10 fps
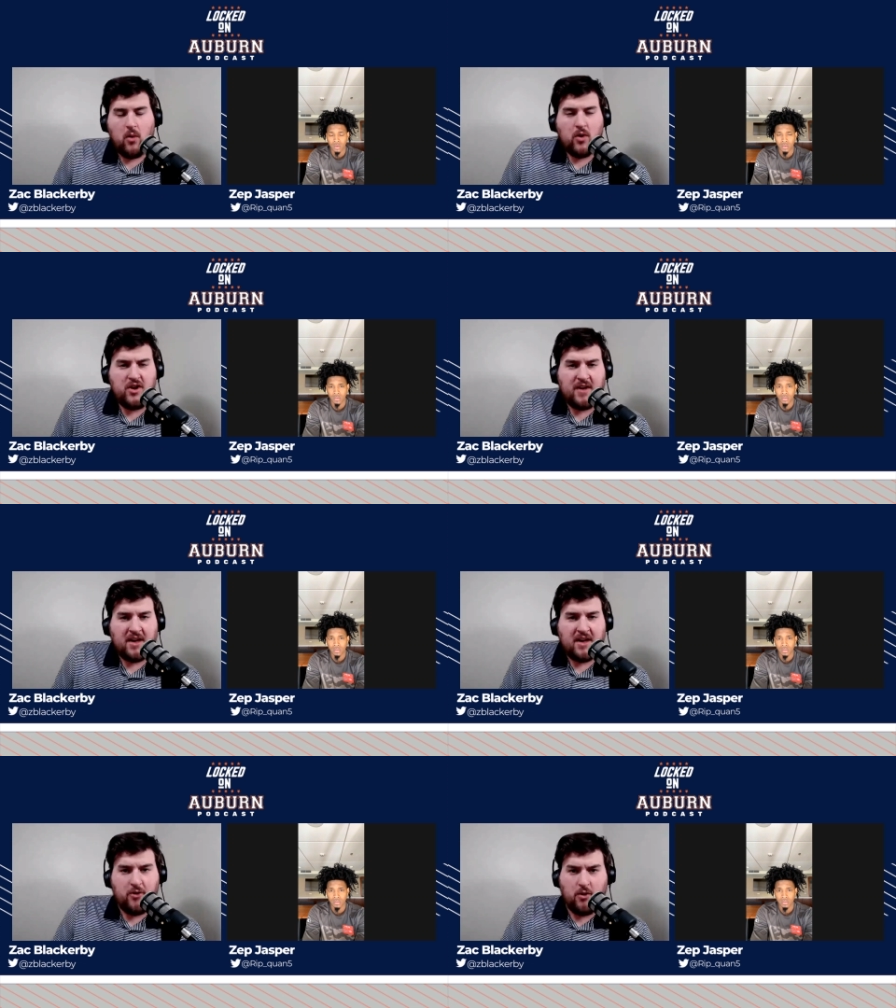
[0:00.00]
What do you
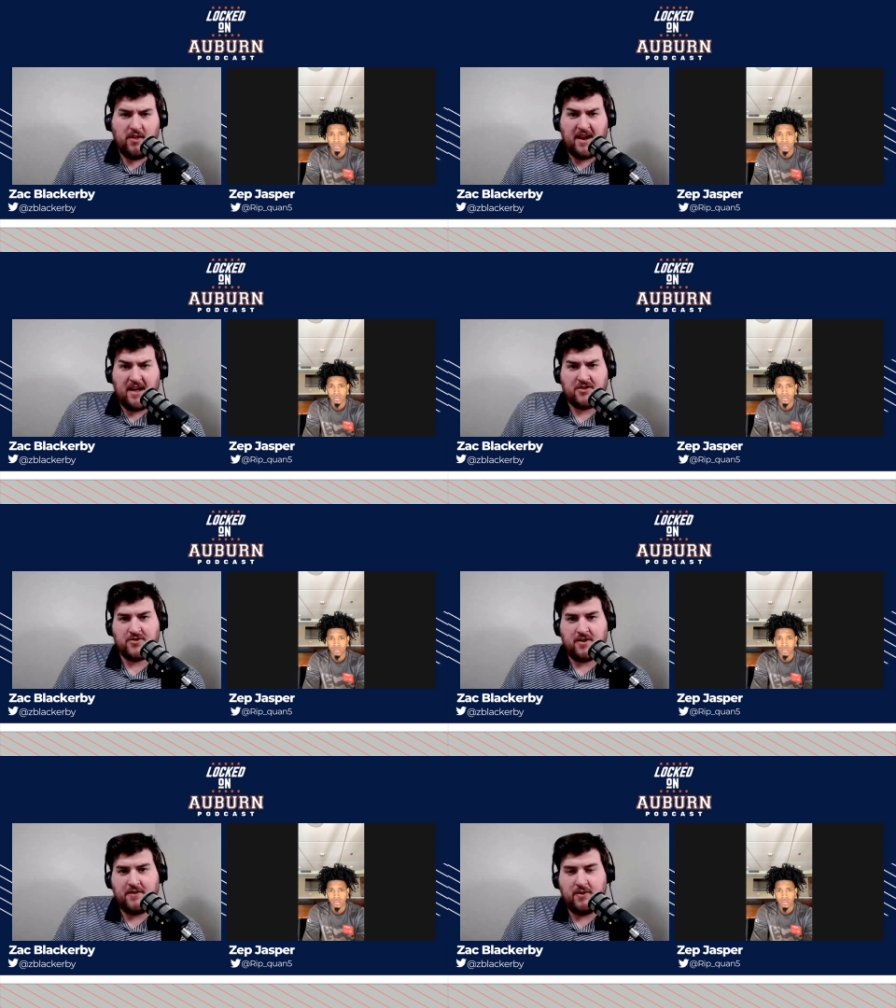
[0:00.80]
guys do with that
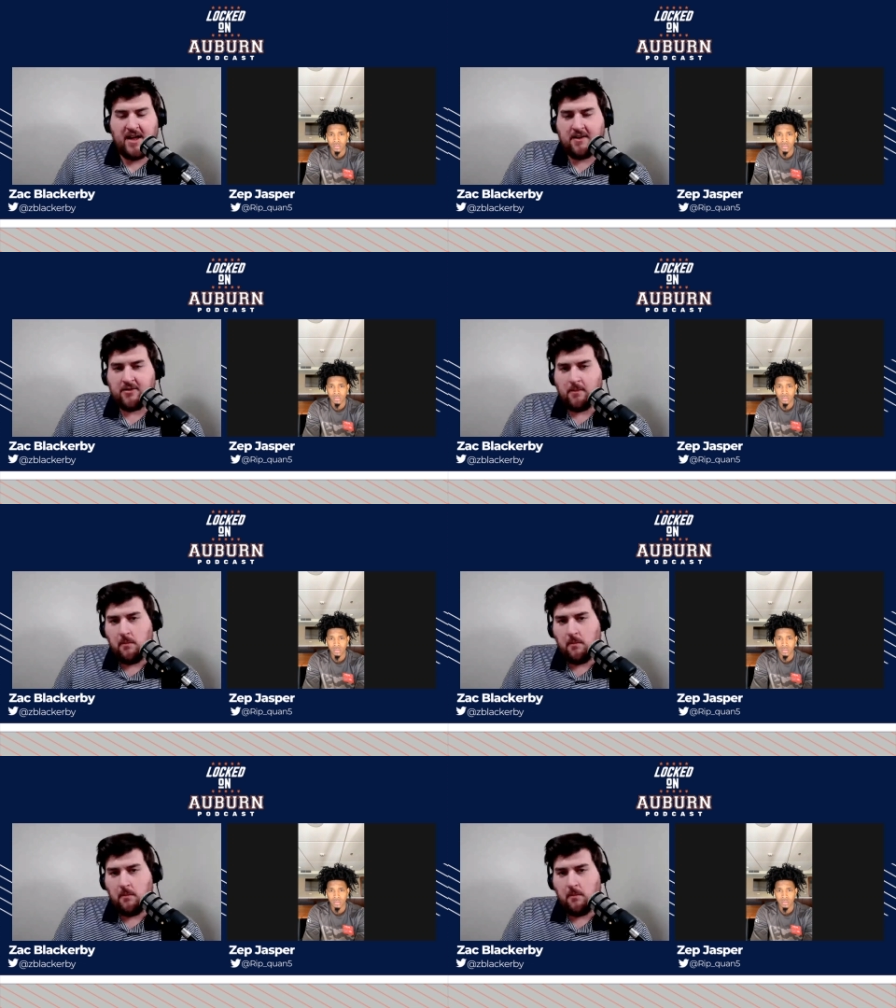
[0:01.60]
extra few days?